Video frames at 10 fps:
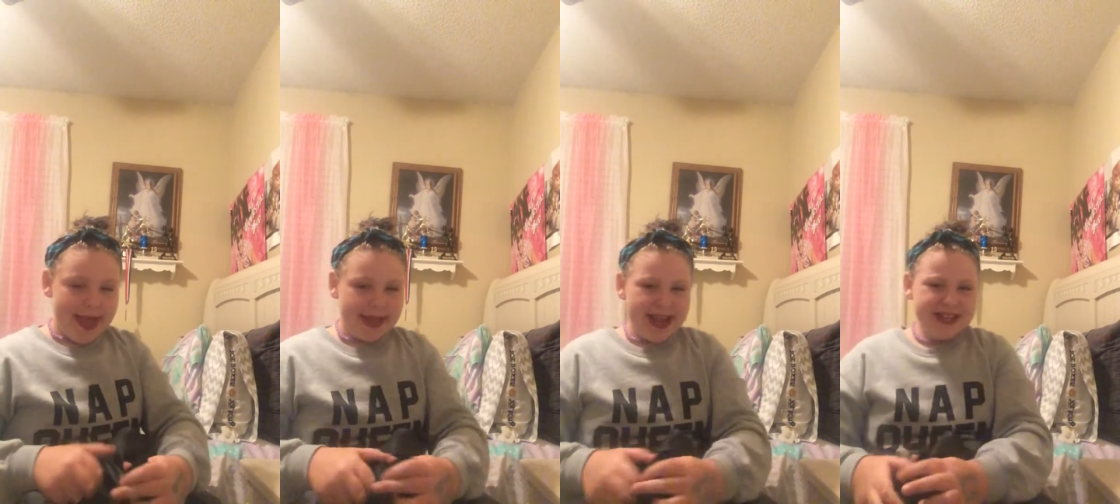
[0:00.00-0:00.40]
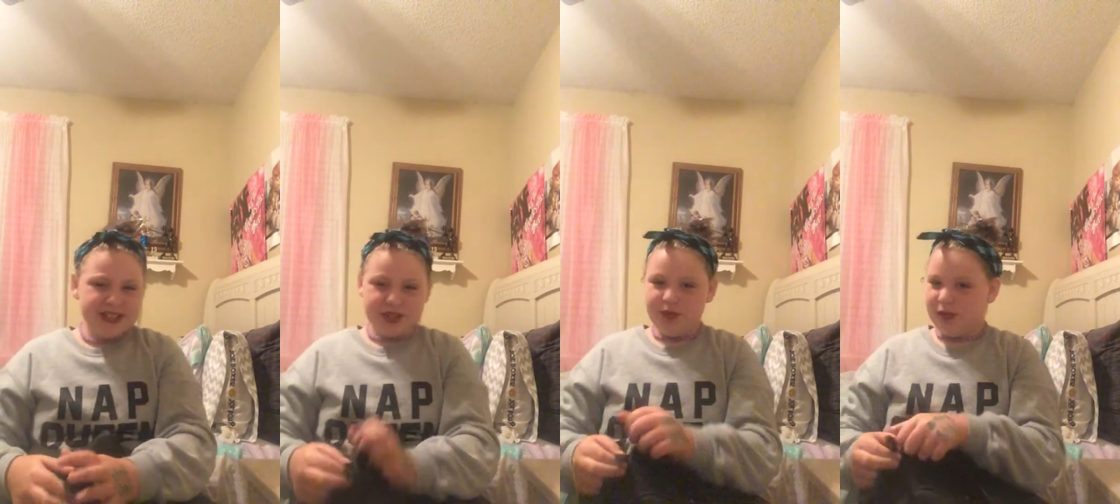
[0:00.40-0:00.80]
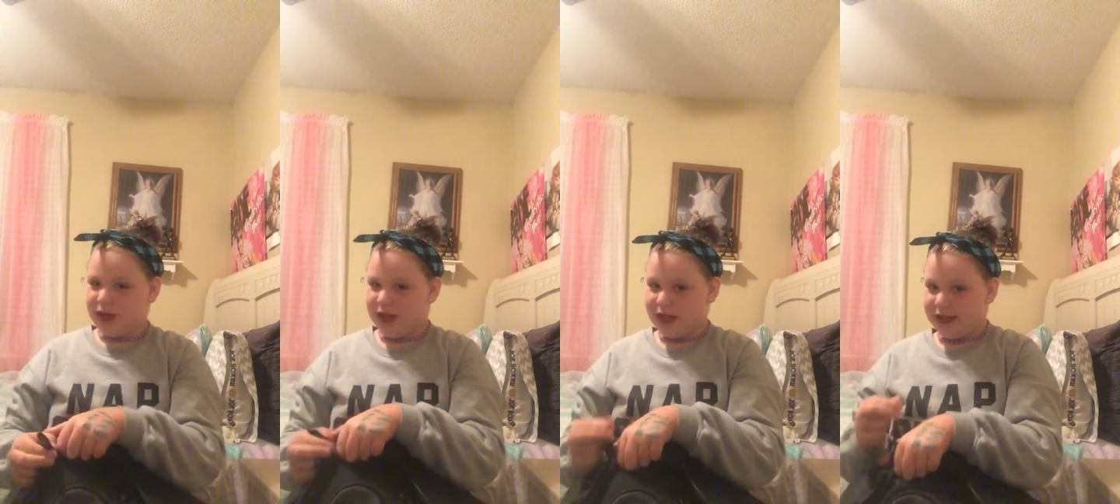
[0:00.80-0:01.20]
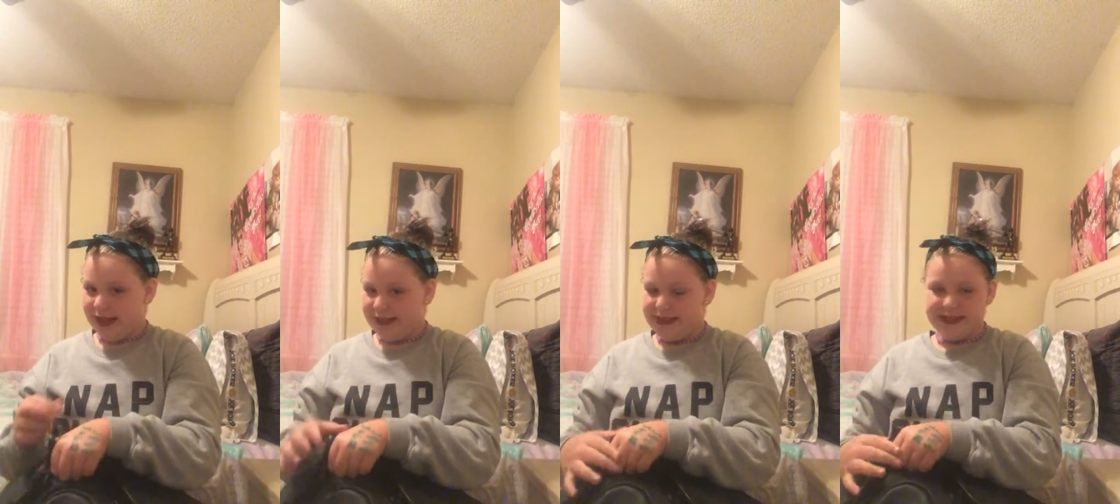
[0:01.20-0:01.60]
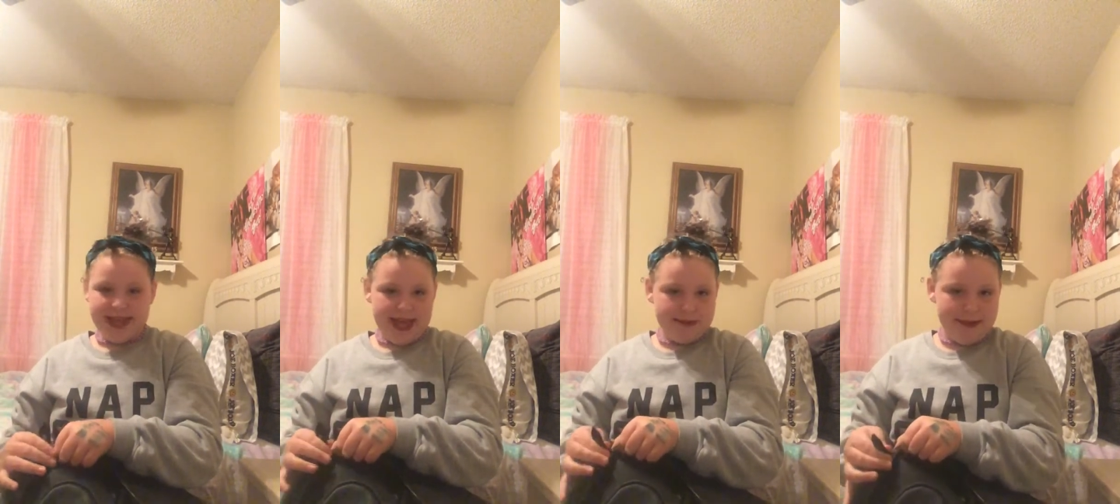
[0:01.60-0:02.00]
And I do like this
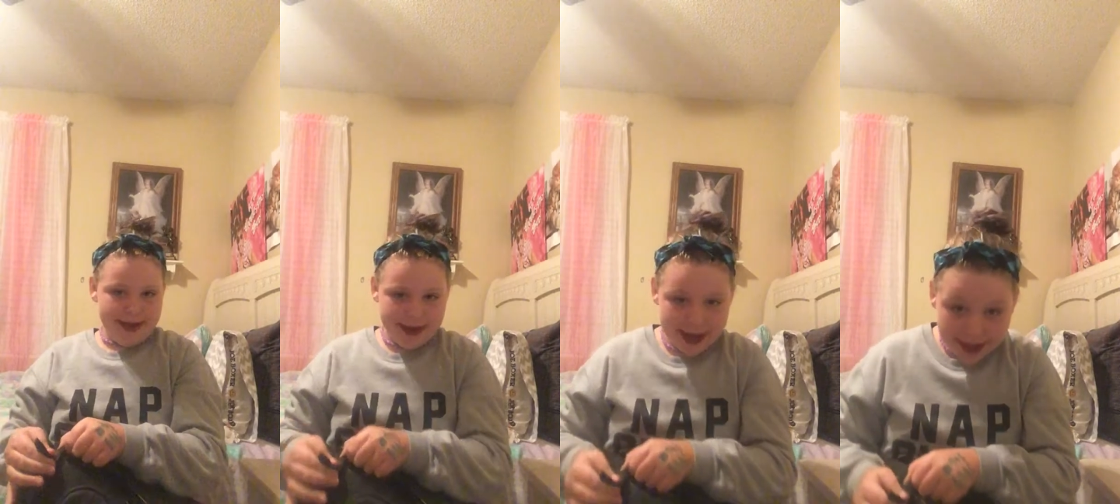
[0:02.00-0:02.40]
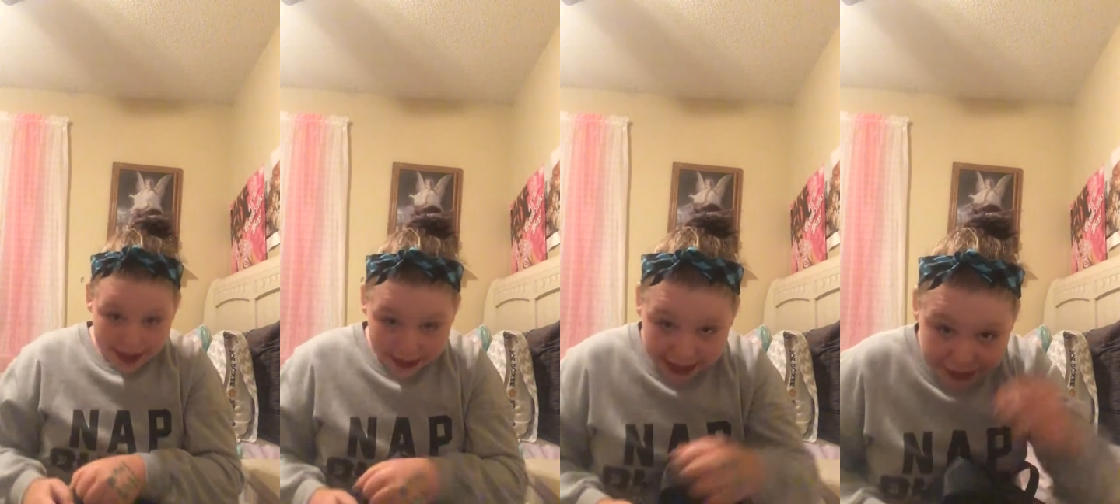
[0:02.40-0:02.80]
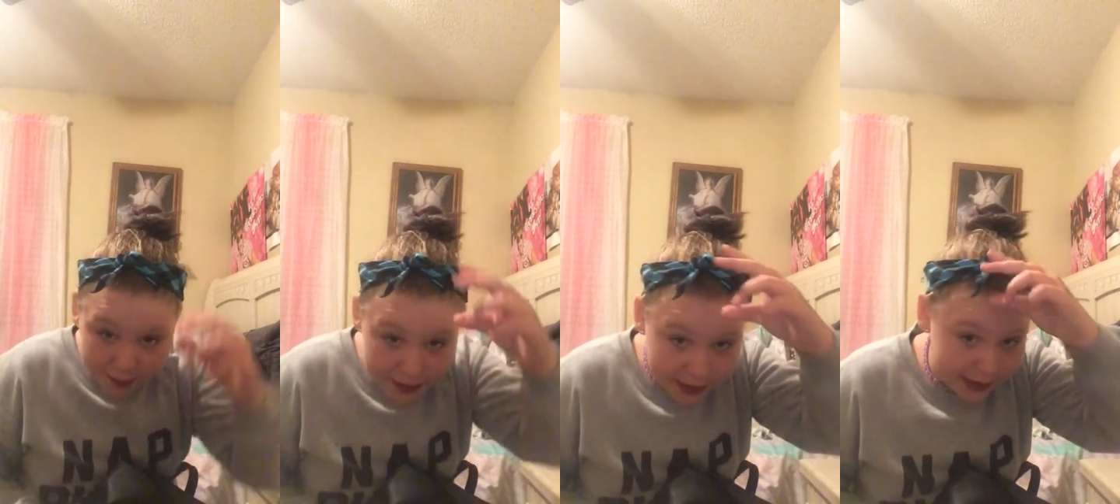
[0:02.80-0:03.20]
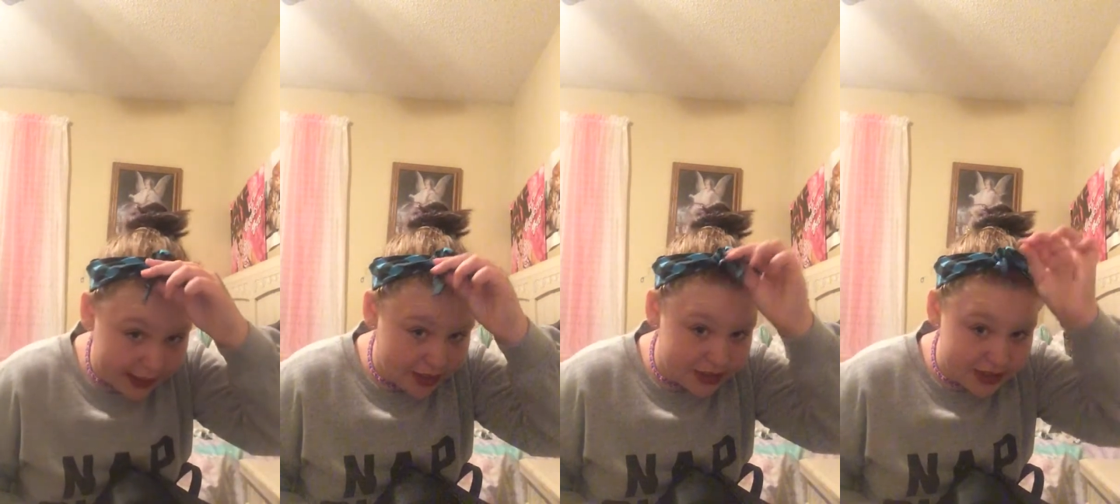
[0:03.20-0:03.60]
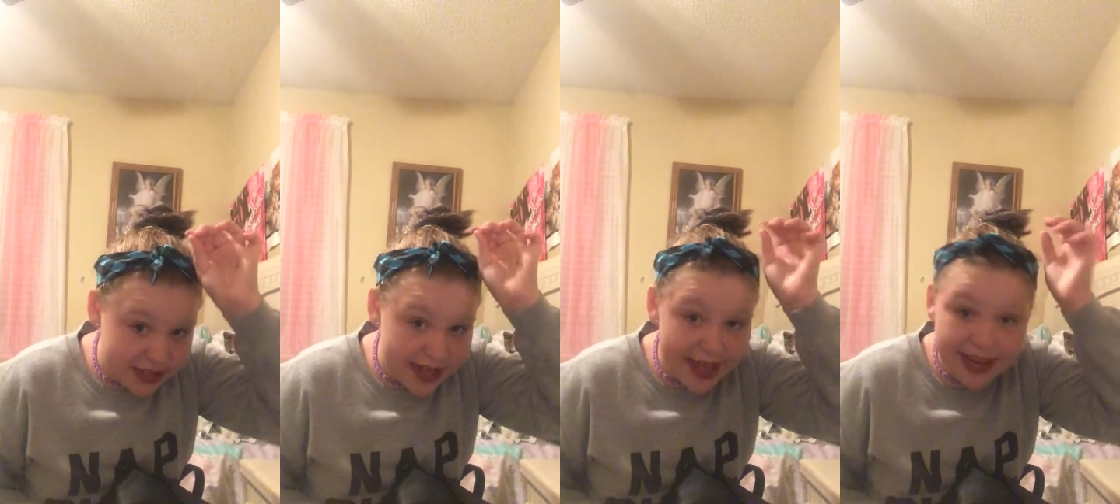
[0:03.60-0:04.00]
headband. I got it from Claire's
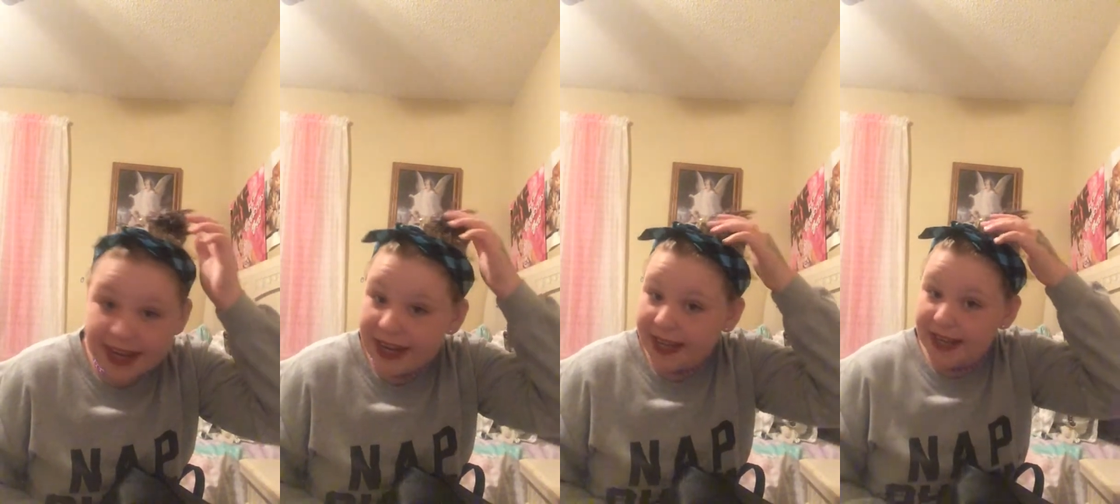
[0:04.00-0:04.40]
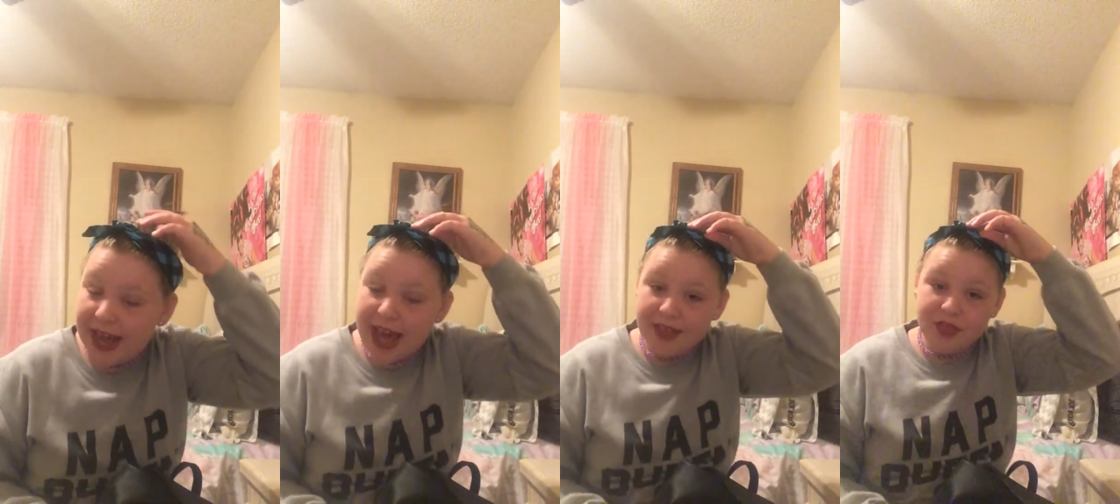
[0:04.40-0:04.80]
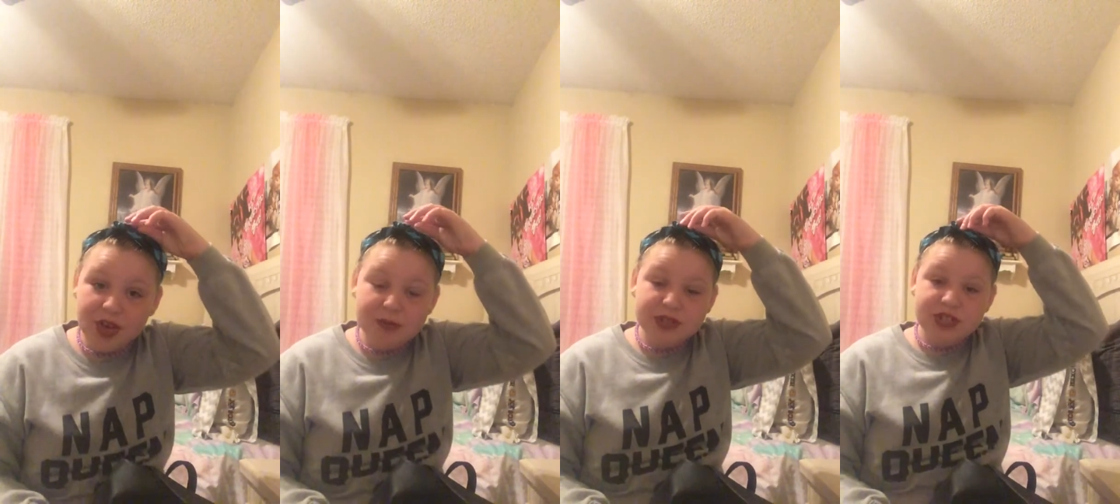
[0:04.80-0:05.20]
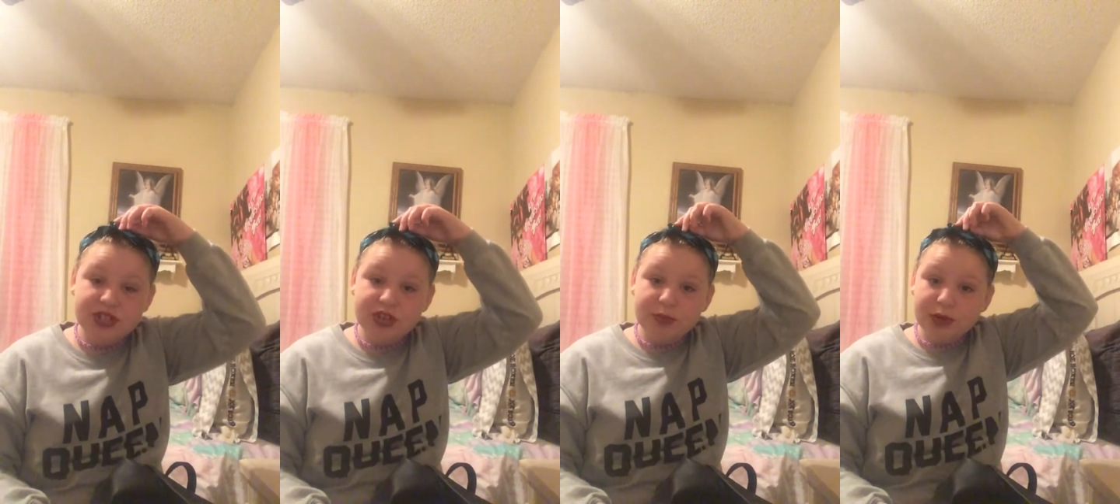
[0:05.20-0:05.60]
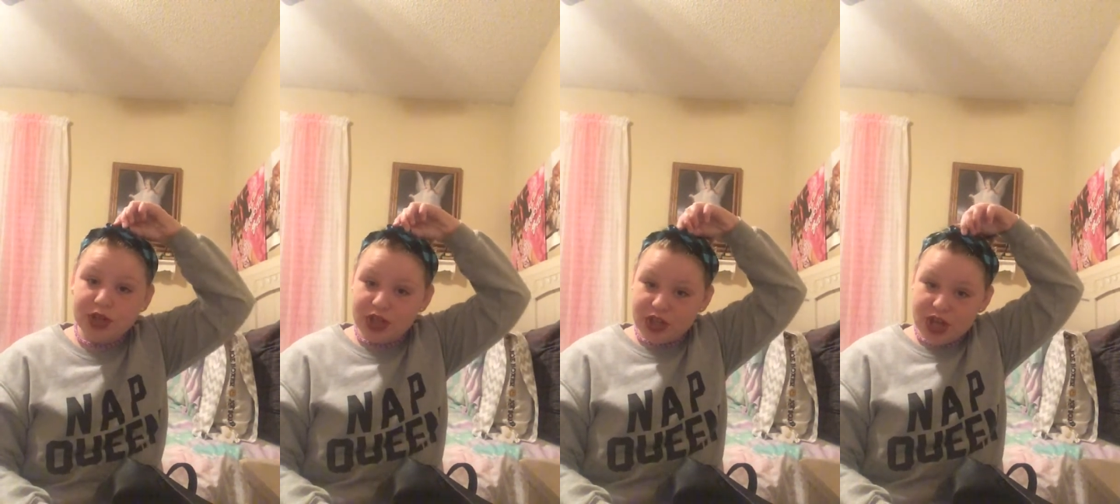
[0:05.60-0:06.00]
today and I thought it was super
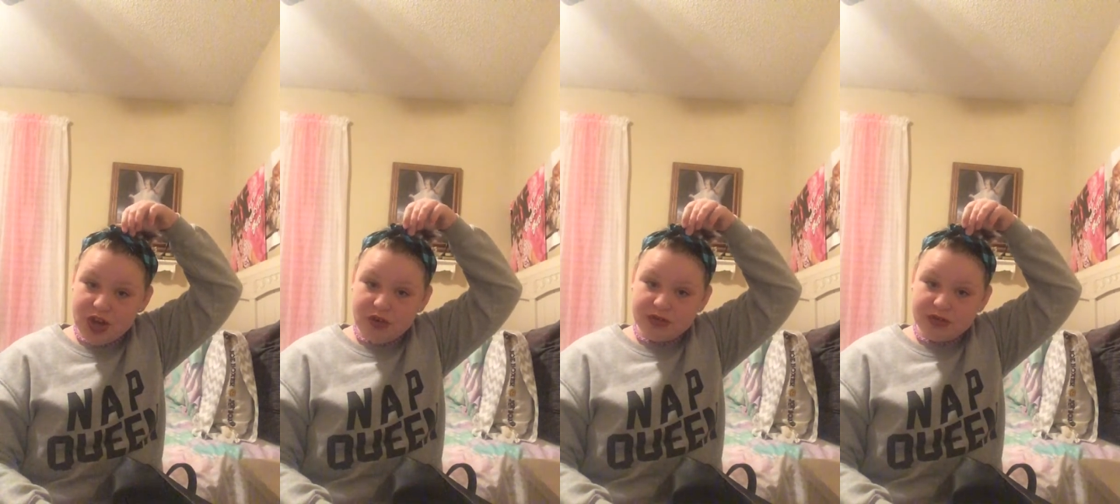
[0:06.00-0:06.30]
cute.